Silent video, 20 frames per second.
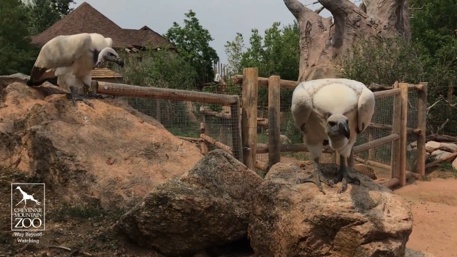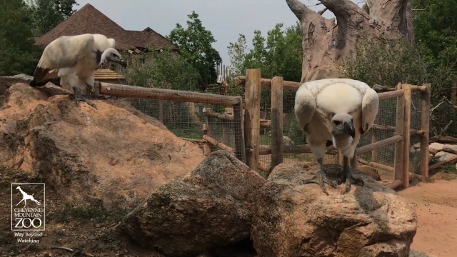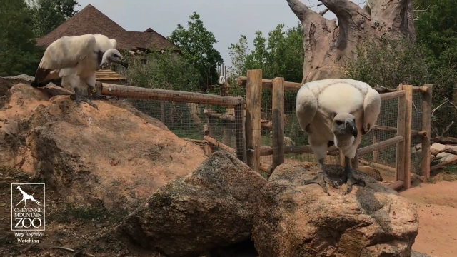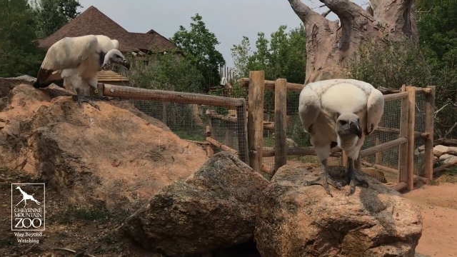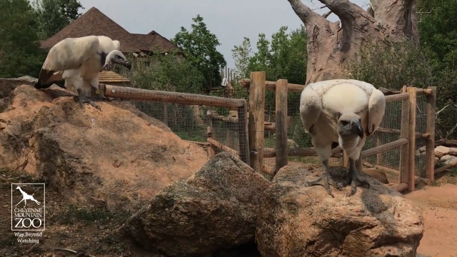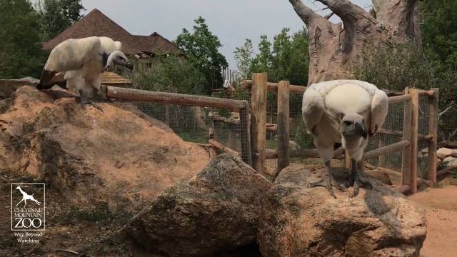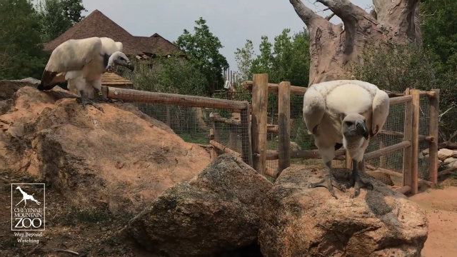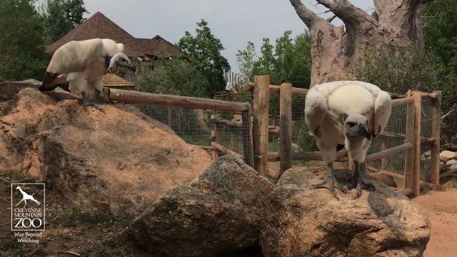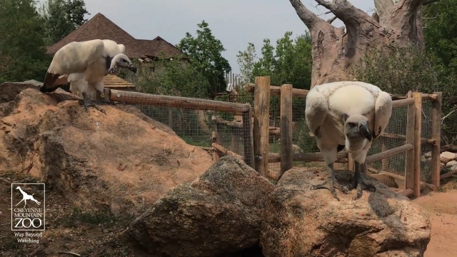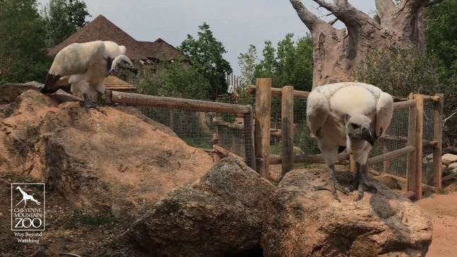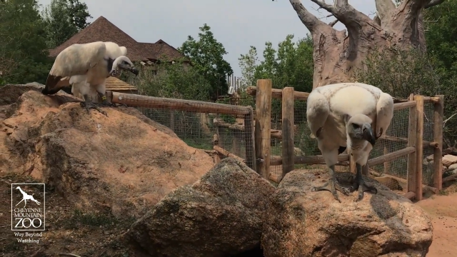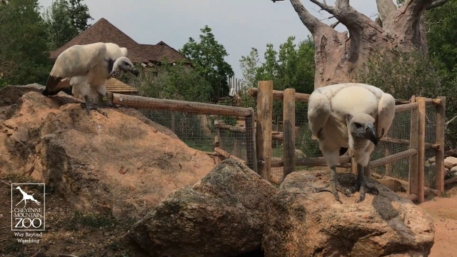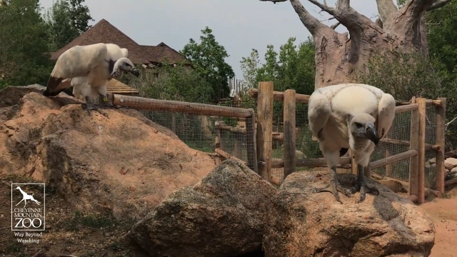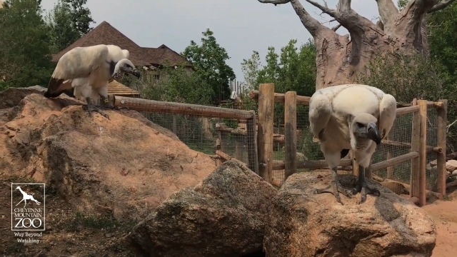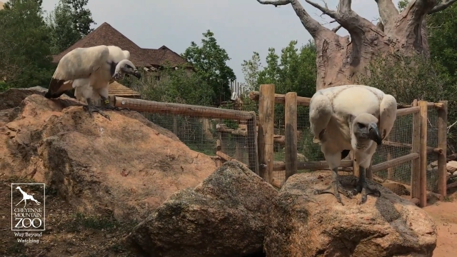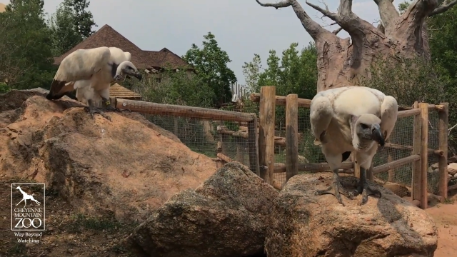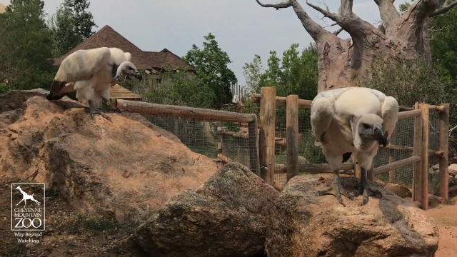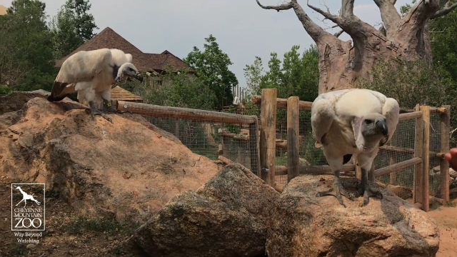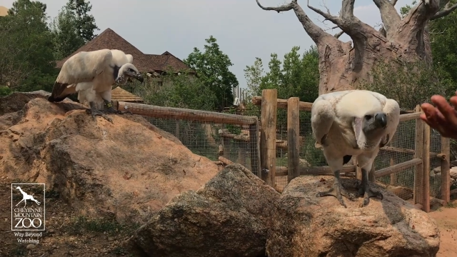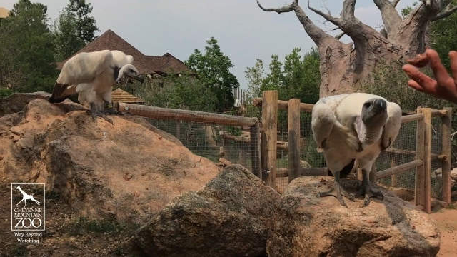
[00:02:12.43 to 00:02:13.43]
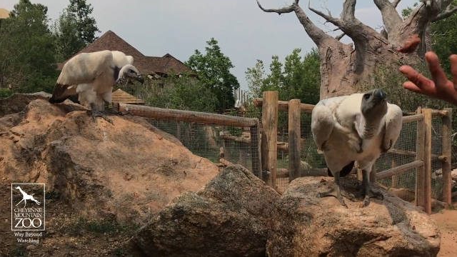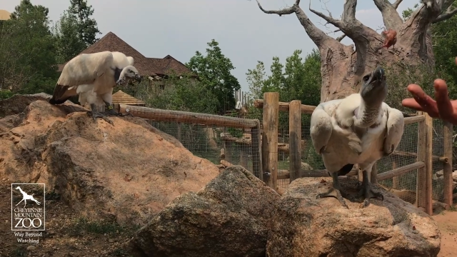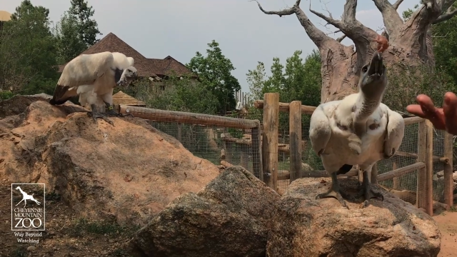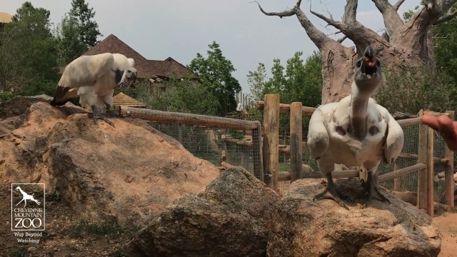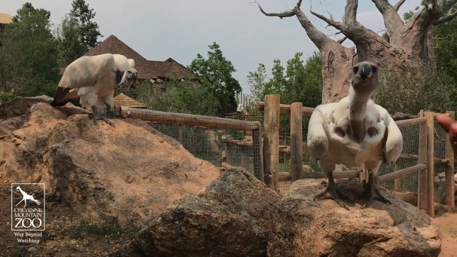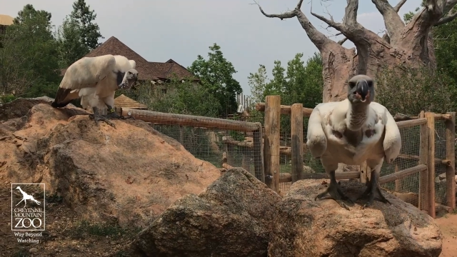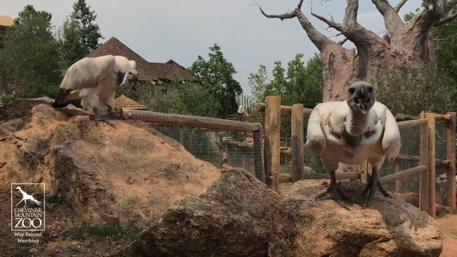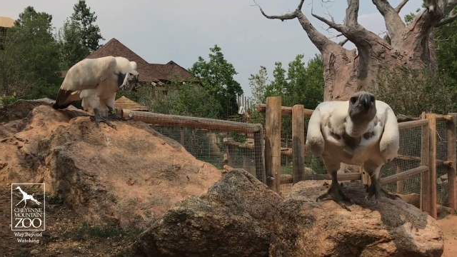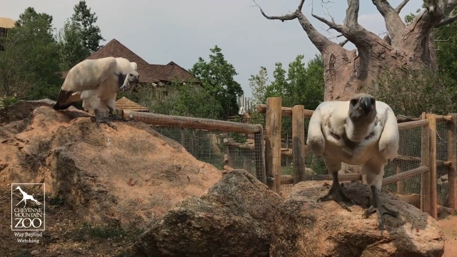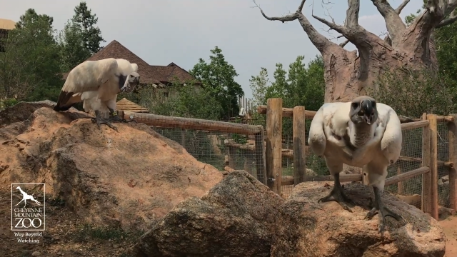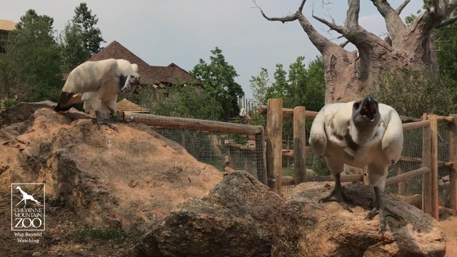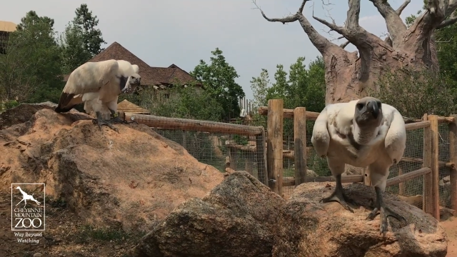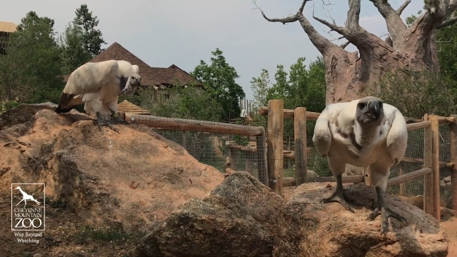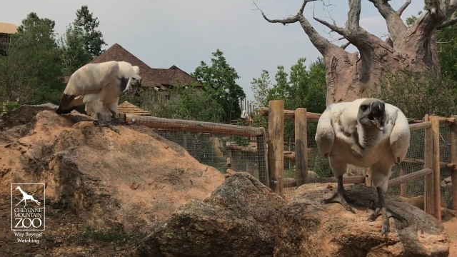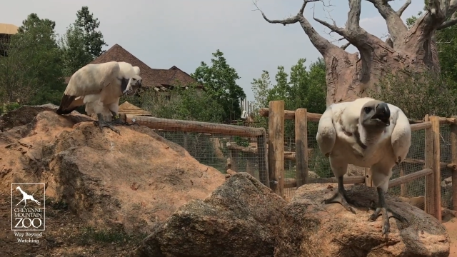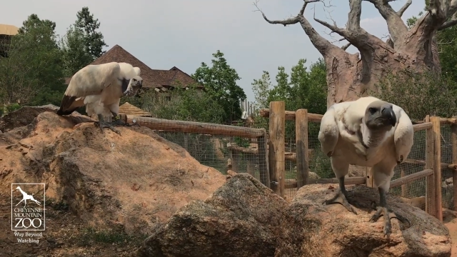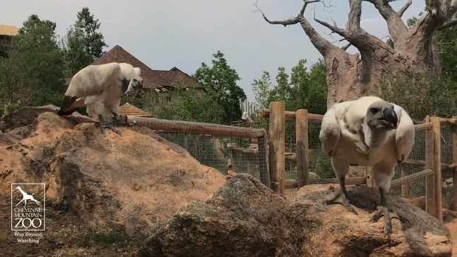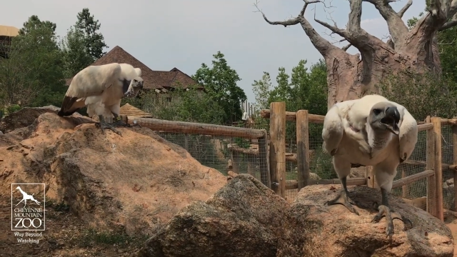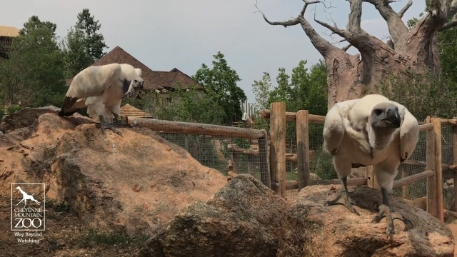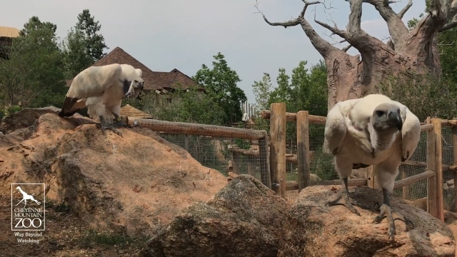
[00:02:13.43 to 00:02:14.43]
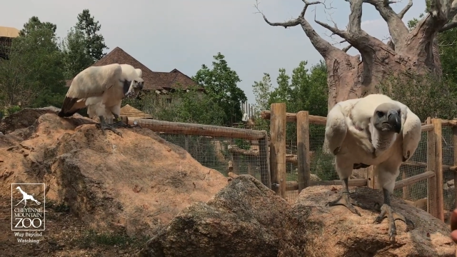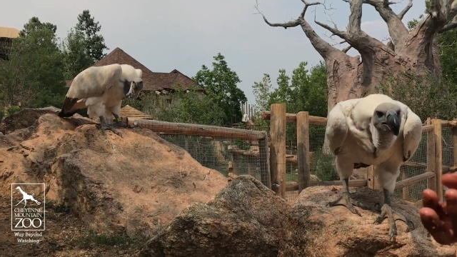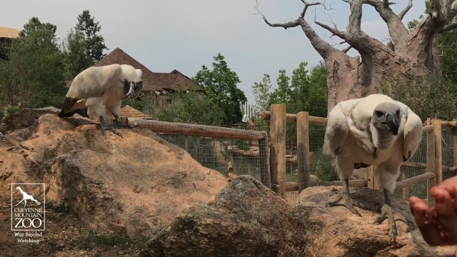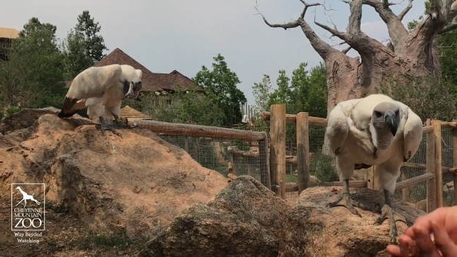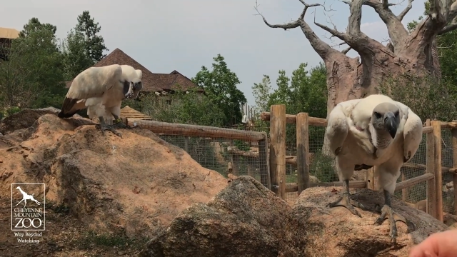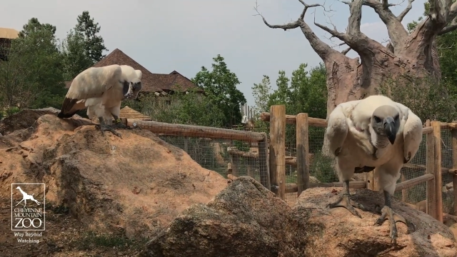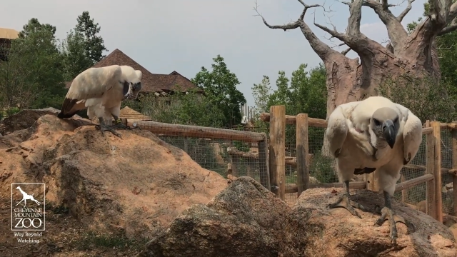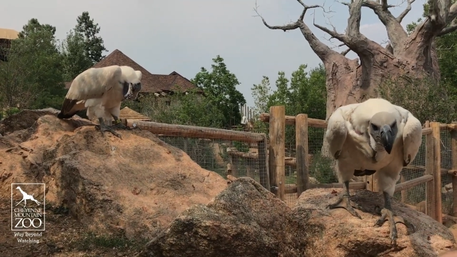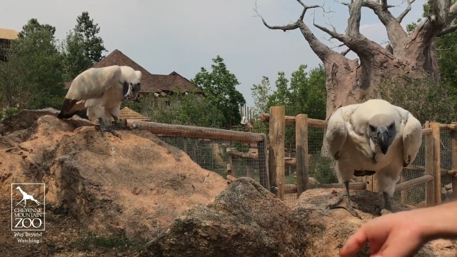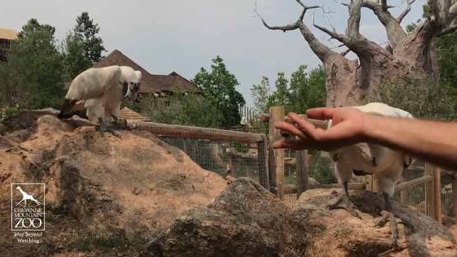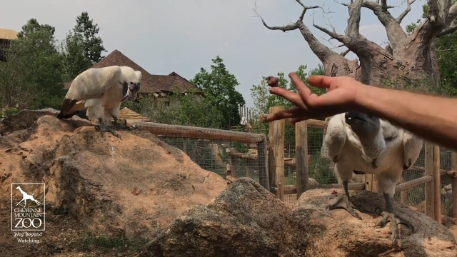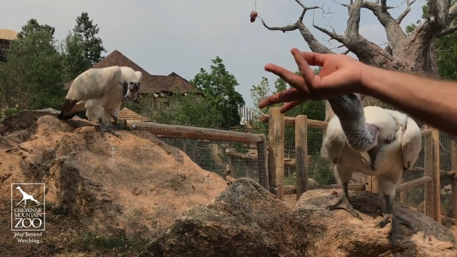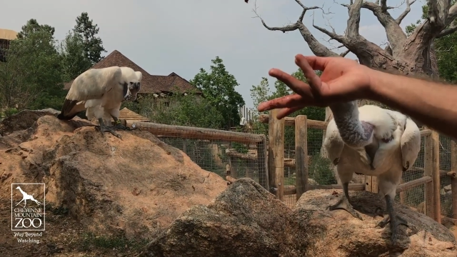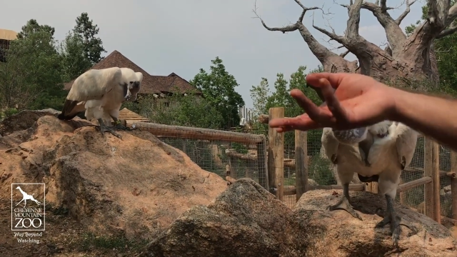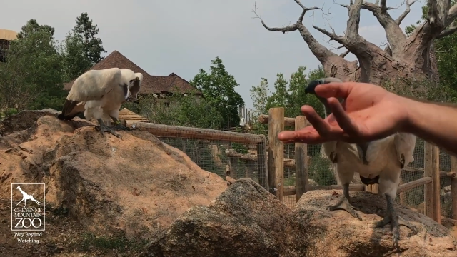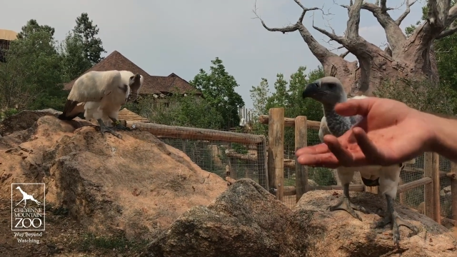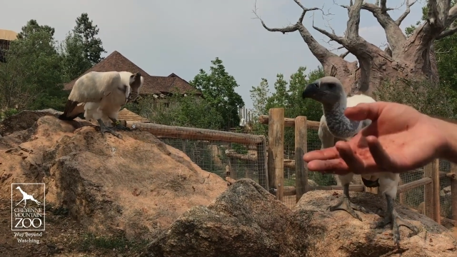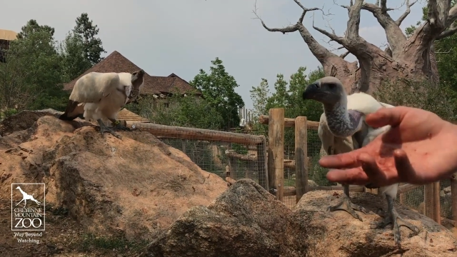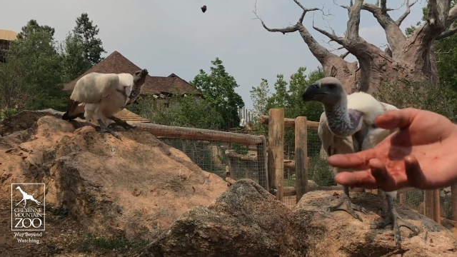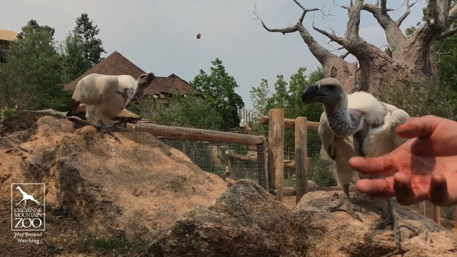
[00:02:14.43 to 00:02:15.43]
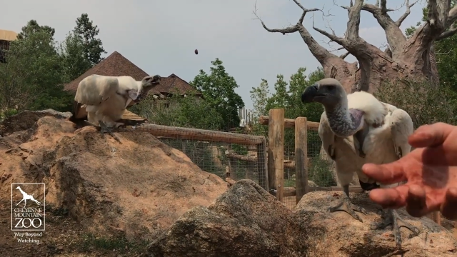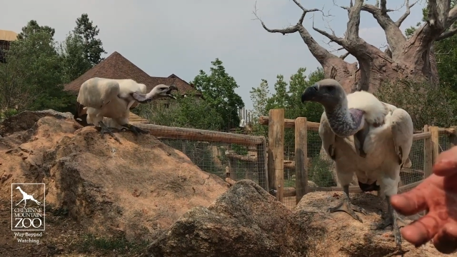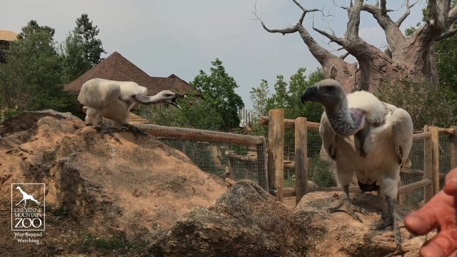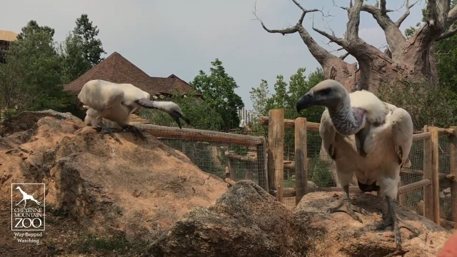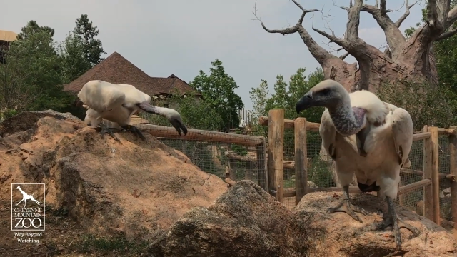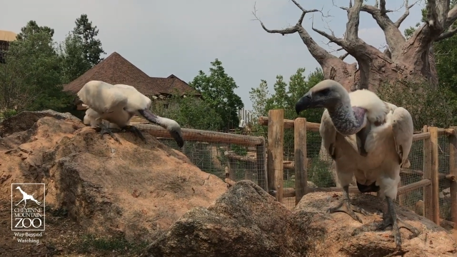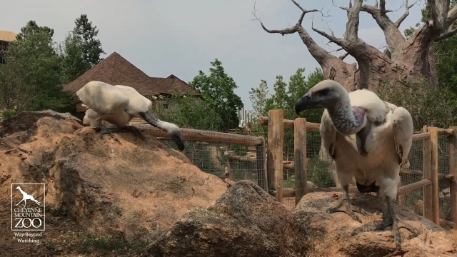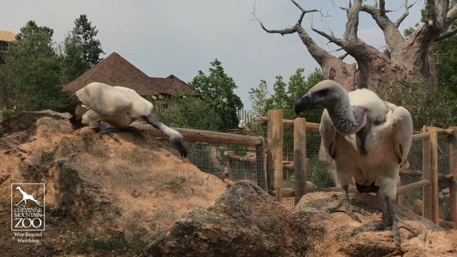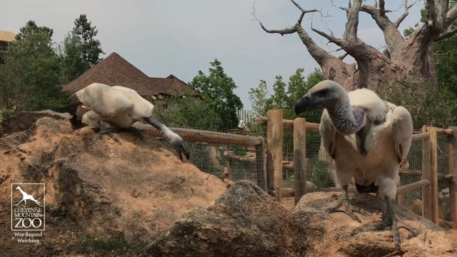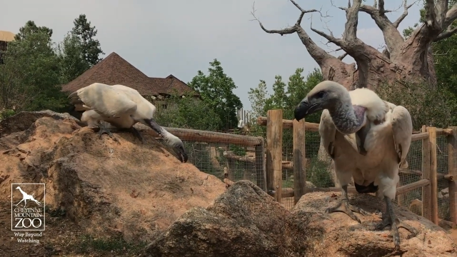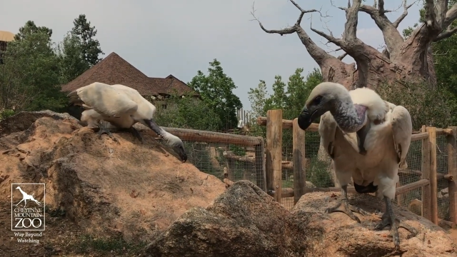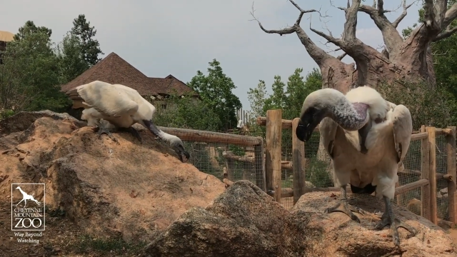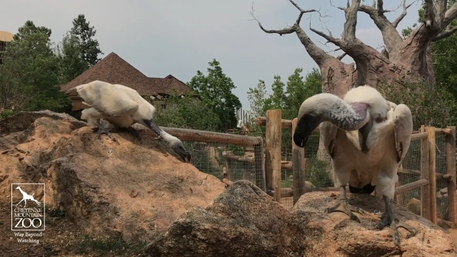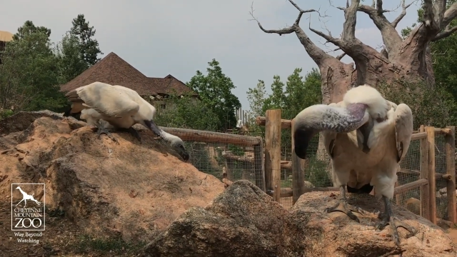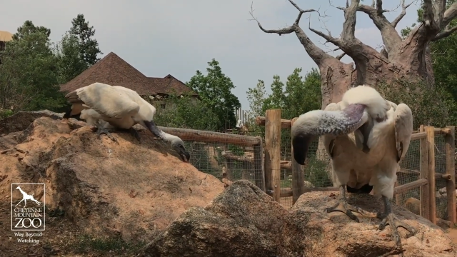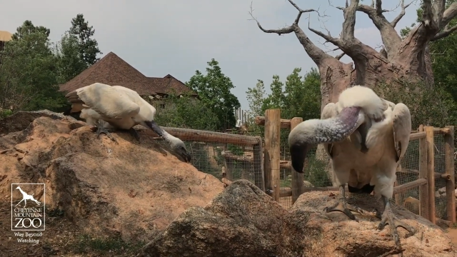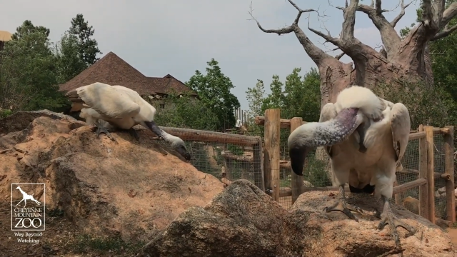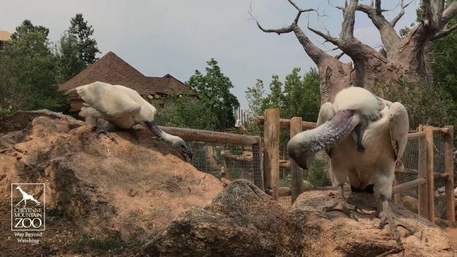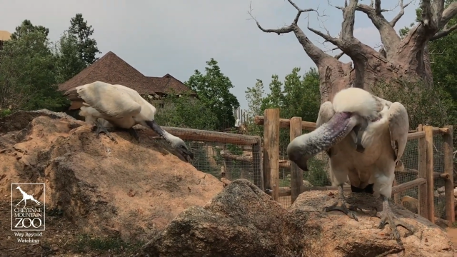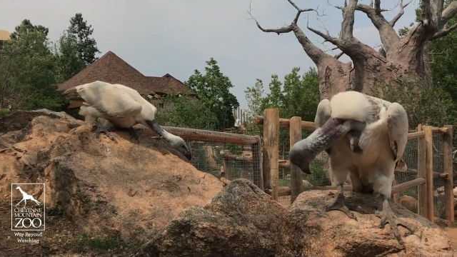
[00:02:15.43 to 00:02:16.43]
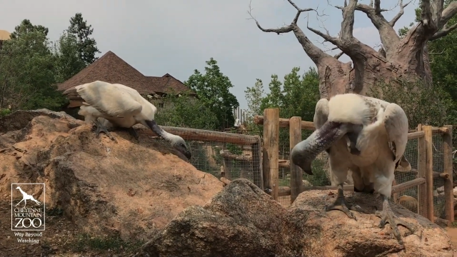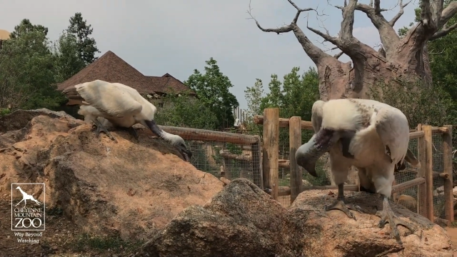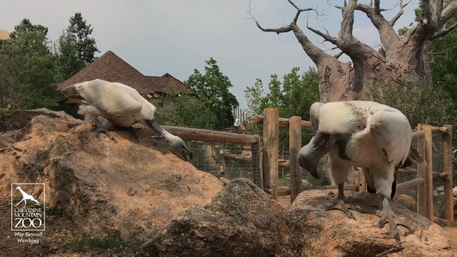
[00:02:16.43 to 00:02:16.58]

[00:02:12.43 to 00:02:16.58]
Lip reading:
(no speaker visible)